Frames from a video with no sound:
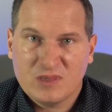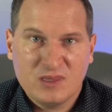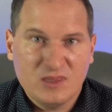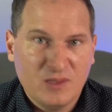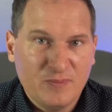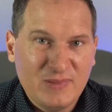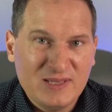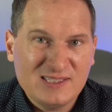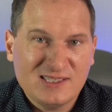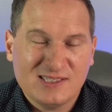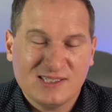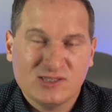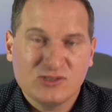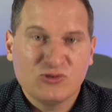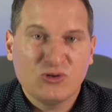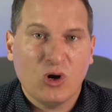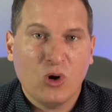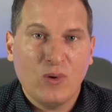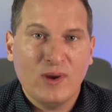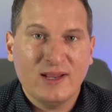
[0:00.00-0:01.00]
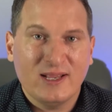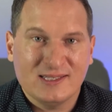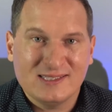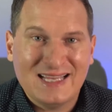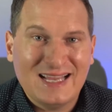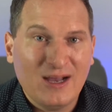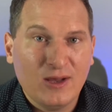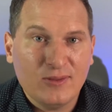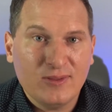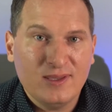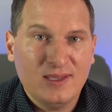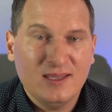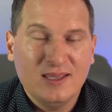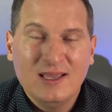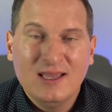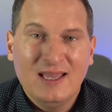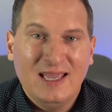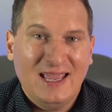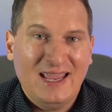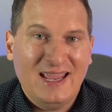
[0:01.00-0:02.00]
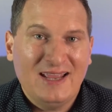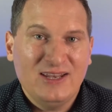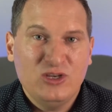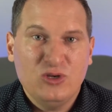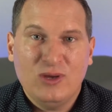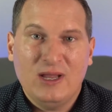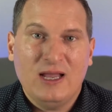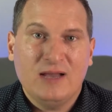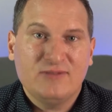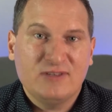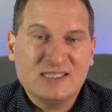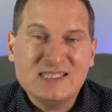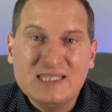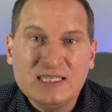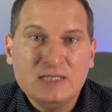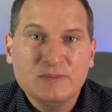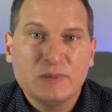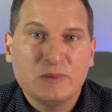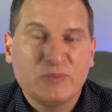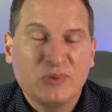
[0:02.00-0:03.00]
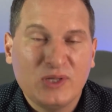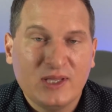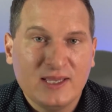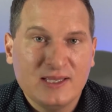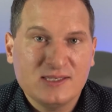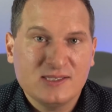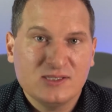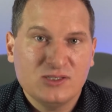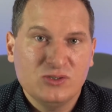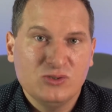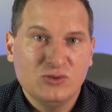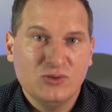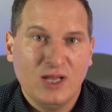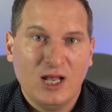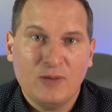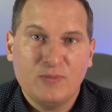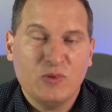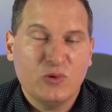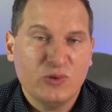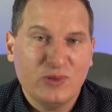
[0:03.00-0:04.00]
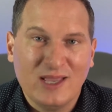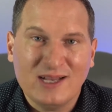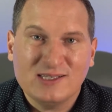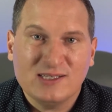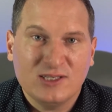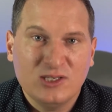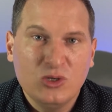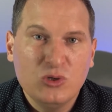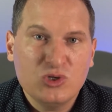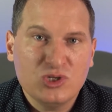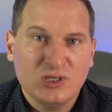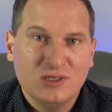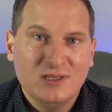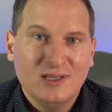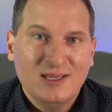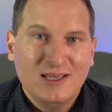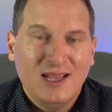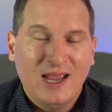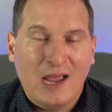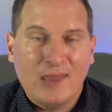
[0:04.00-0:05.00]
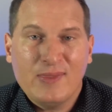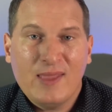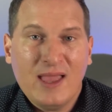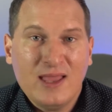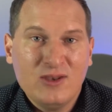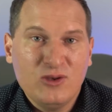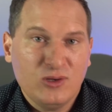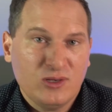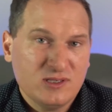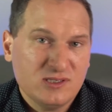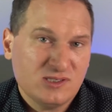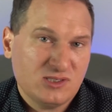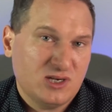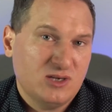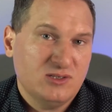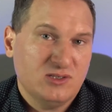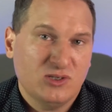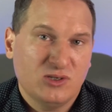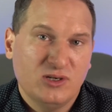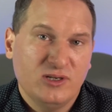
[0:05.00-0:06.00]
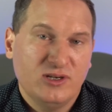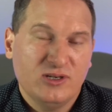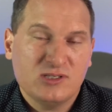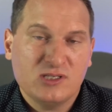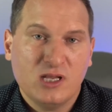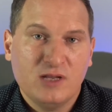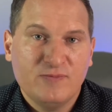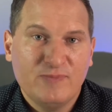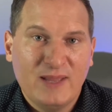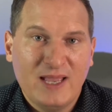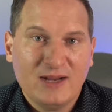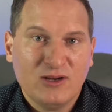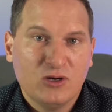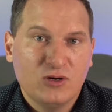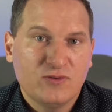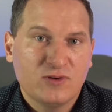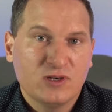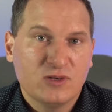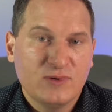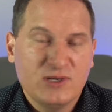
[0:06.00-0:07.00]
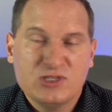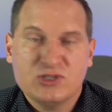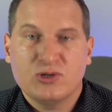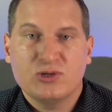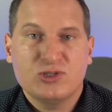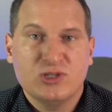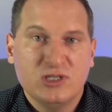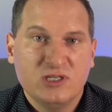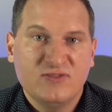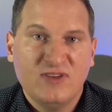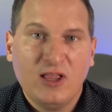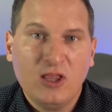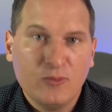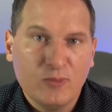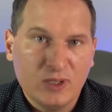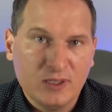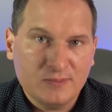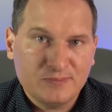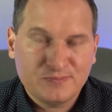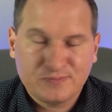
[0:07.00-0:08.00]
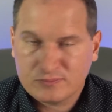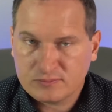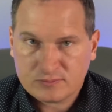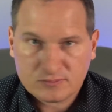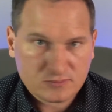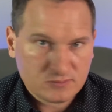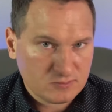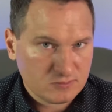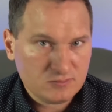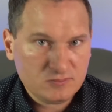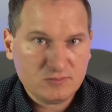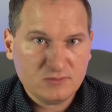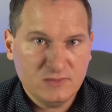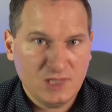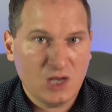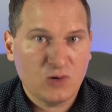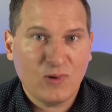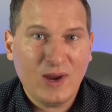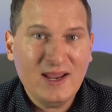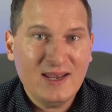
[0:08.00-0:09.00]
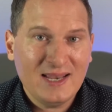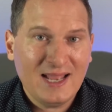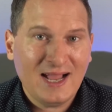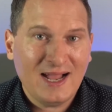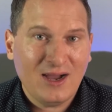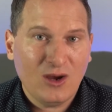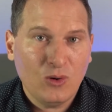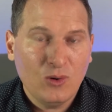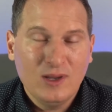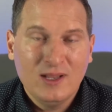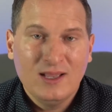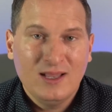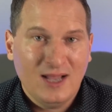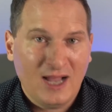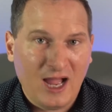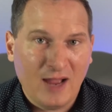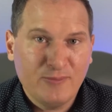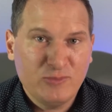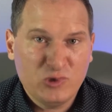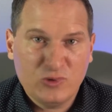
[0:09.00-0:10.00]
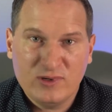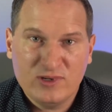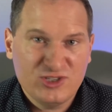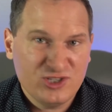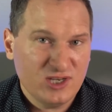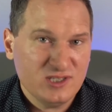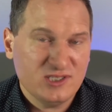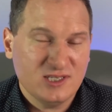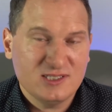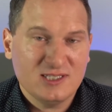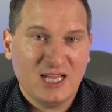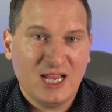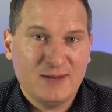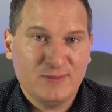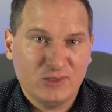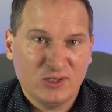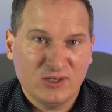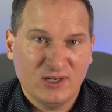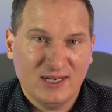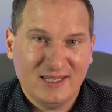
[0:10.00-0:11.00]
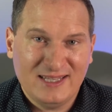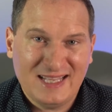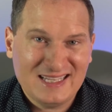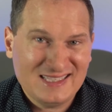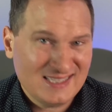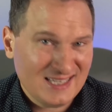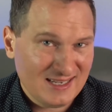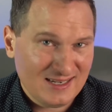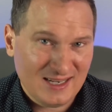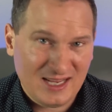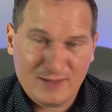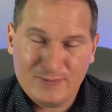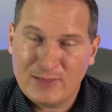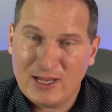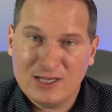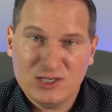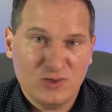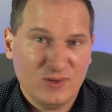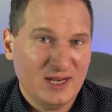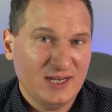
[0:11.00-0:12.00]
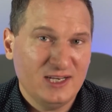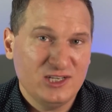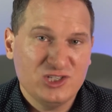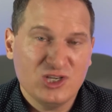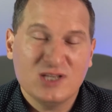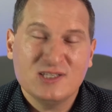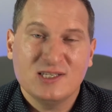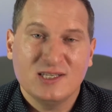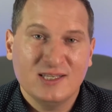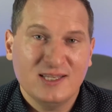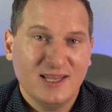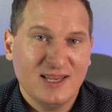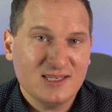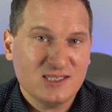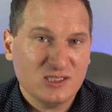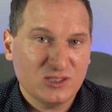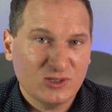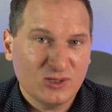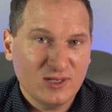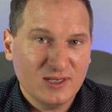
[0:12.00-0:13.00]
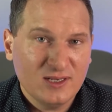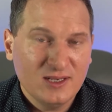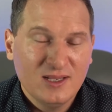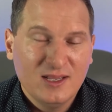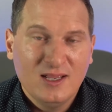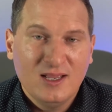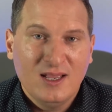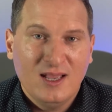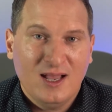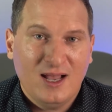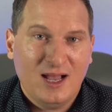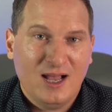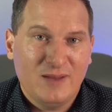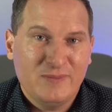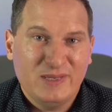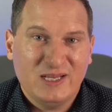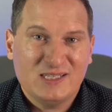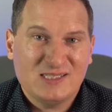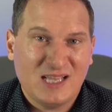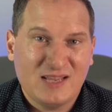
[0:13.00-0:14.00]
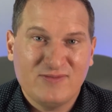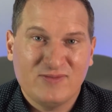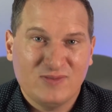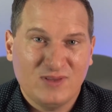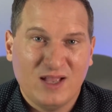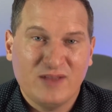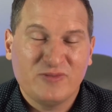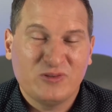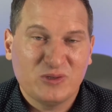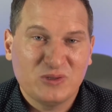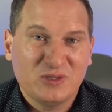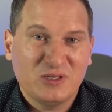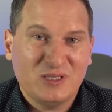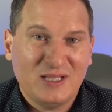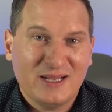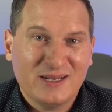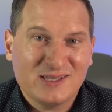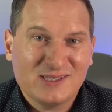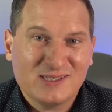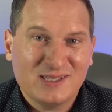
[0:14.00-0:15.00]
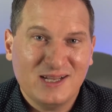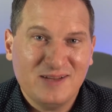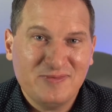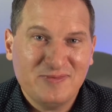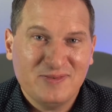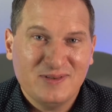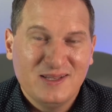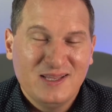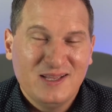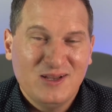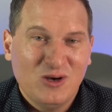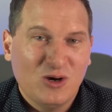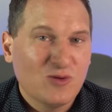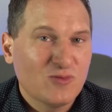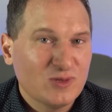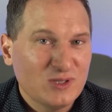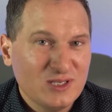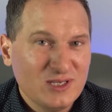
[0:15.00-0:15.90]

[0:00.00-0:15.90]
the business is growing, it's healthy, and you have a team in place to help you with execution, and then you can start turning yourself back over to research and development. Now, right now, I'm doing just-in-time learning, and that's it. I'm not doing any just-in-case learning um, because I've, I've learned a lot of stuff over